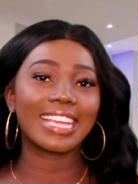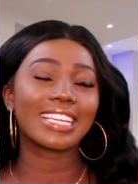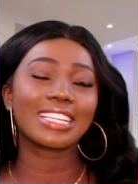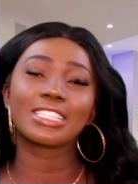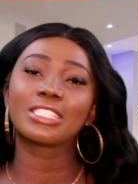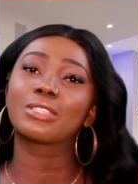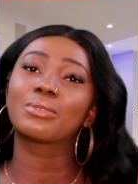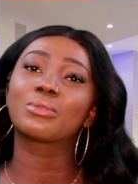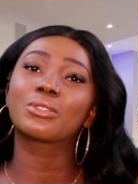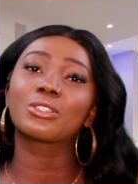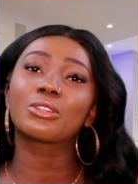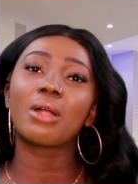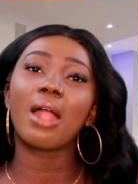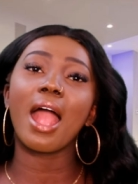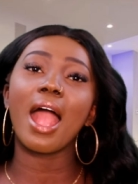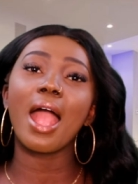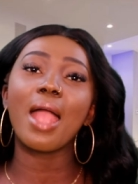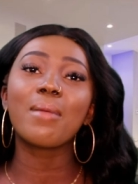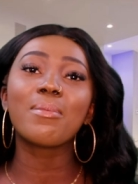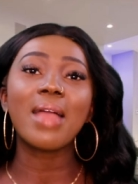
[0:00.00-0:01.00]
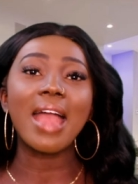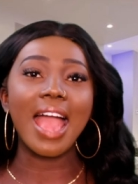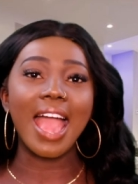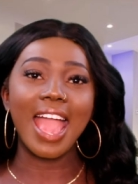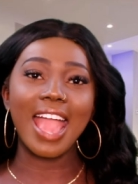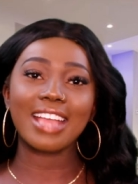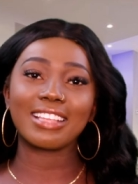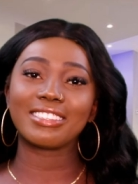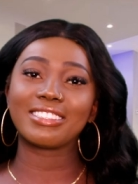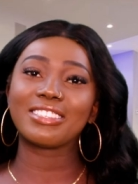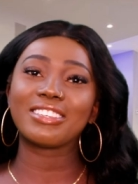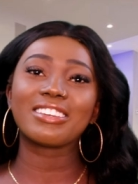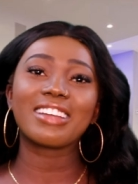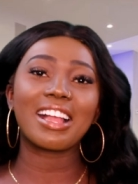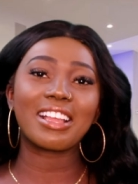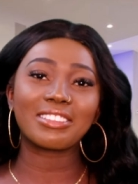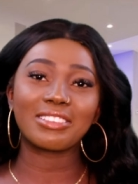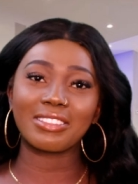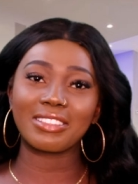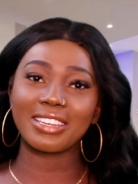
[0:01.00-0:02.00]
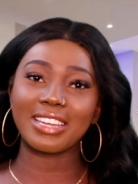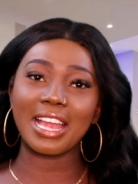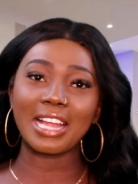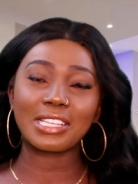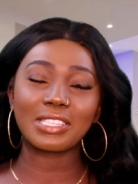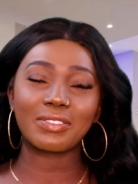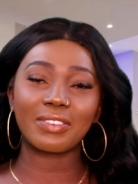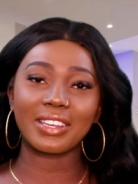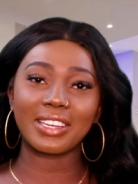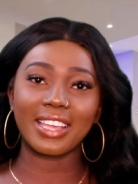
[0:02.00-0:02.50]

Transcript: Like and subscribe, and see you guys on the next